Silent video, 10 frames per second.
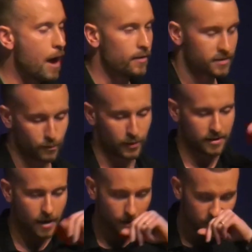hours to
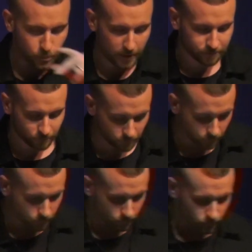preach. All right, let's pray.
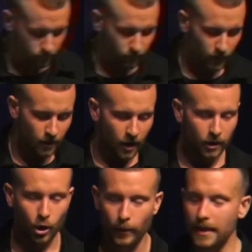
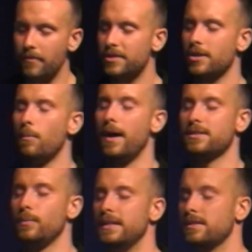Lord, we love you so
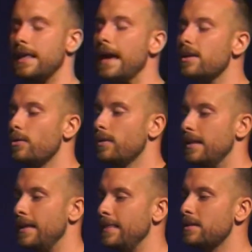much and we just thank you
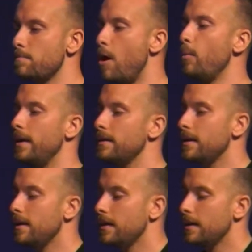in this moment
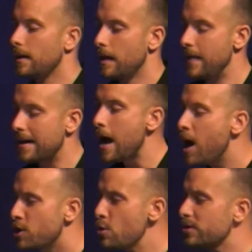that
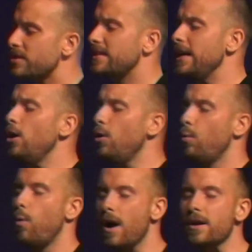God, you still
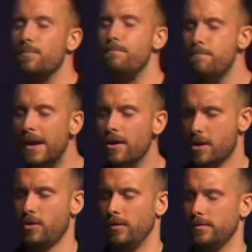work
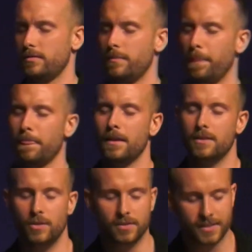miracles.
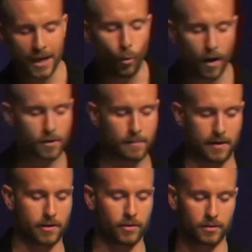You still work
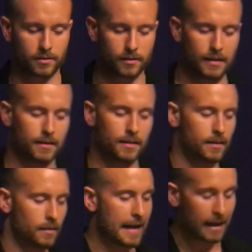miracles.
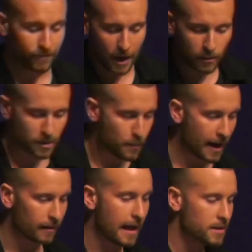Like if there was a
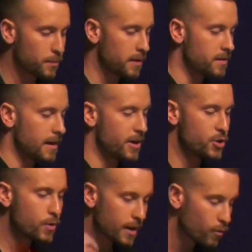paralyzed person here,
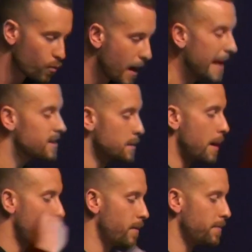you could raise them
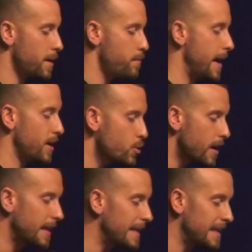up from their bed, you
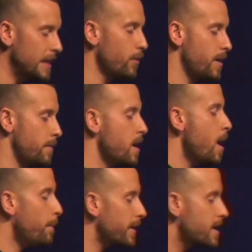could heal them.
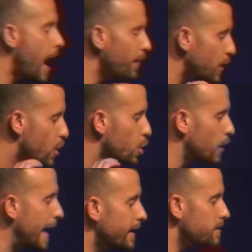But God, the
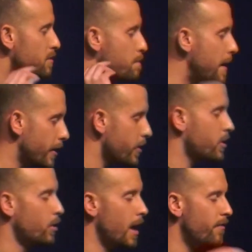greatest
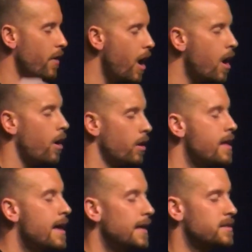miracle of
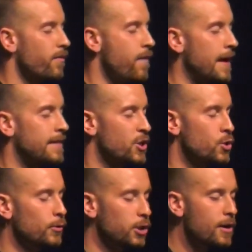all is the fact that
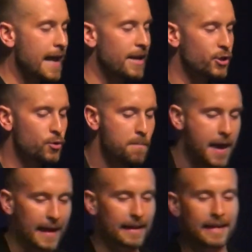you look at
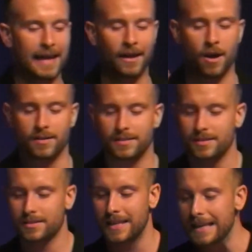humanity in our
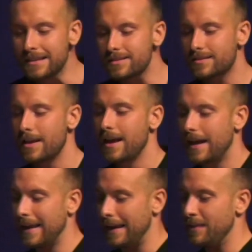sins
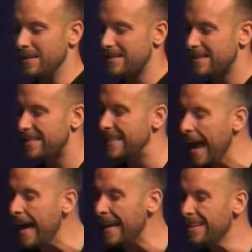and in the
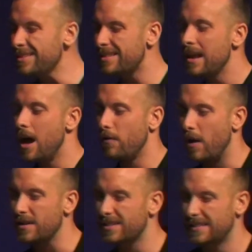stains of
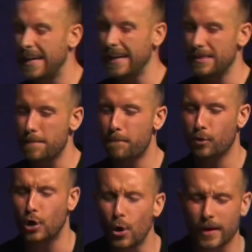our sin and the
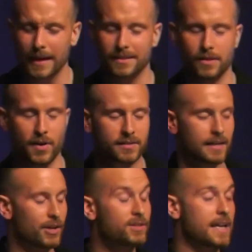brokenness of our
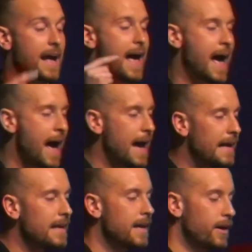sin, and you say, I